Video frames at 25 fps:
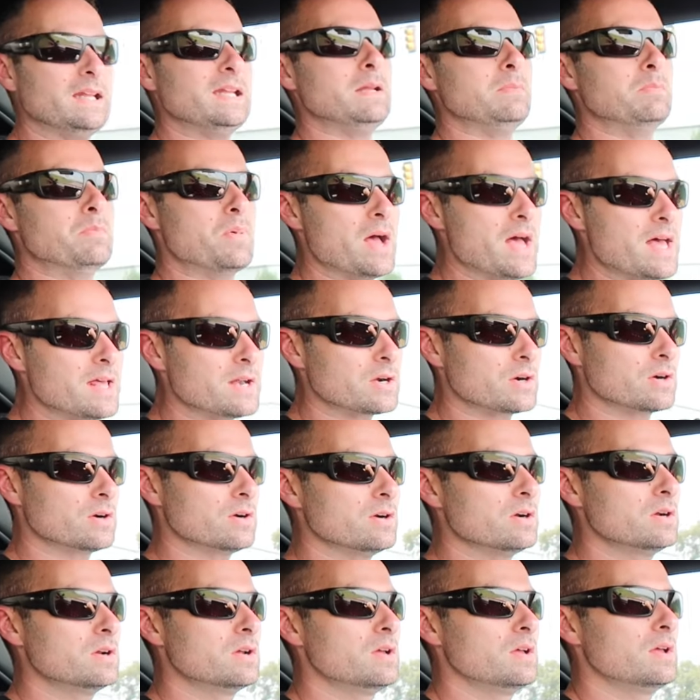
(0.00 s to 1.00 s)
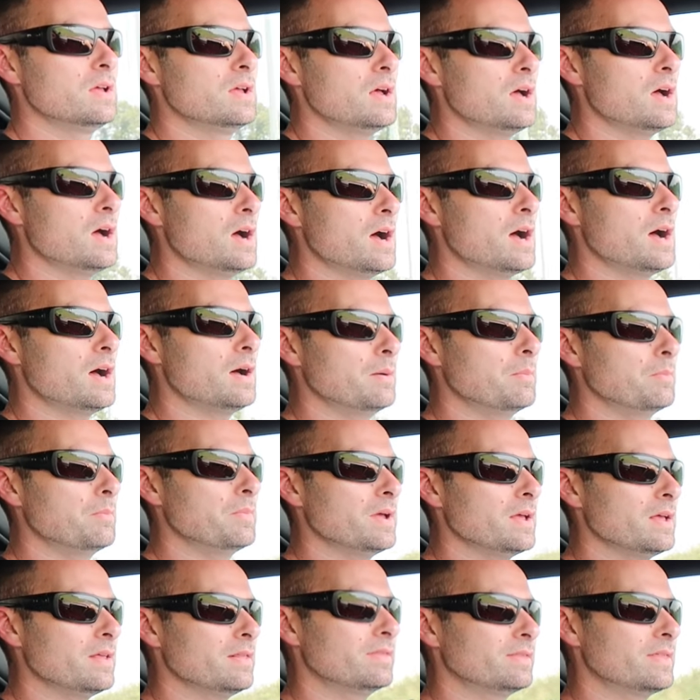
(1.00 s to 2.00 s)
any better
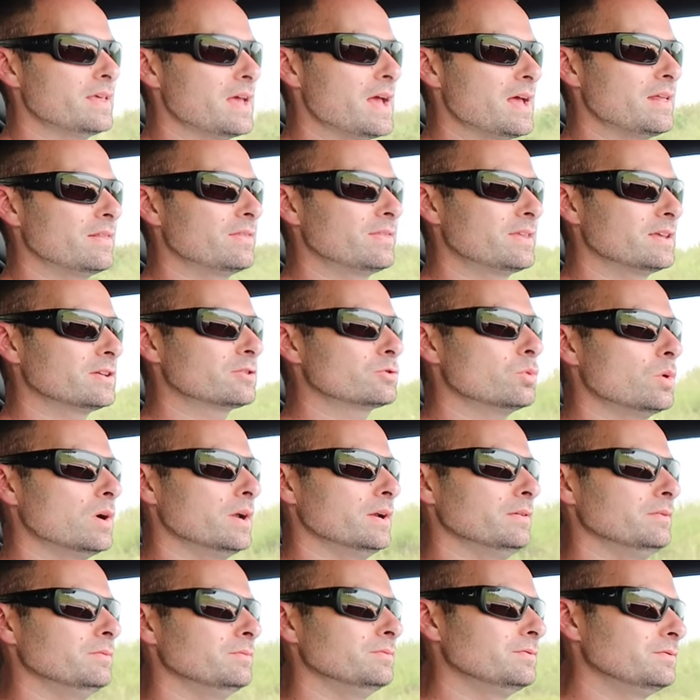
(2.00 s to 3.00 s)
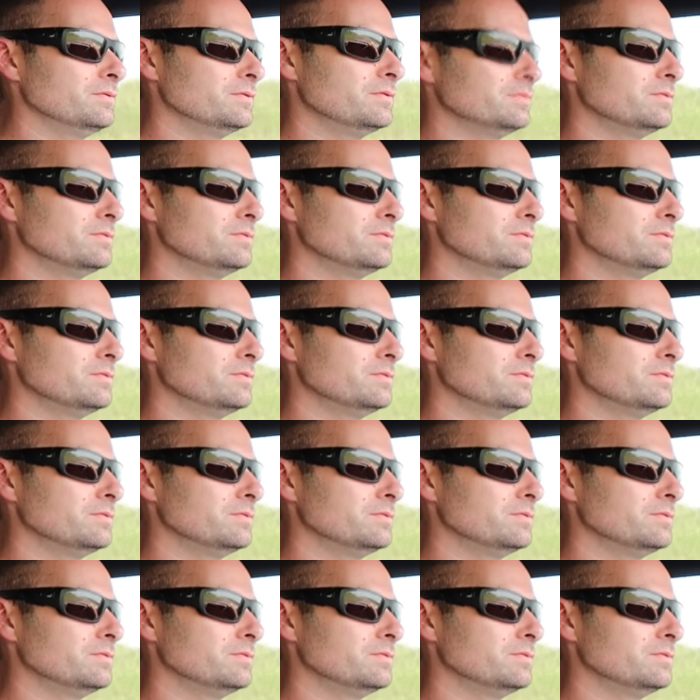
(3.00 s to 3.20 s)
um, than this one.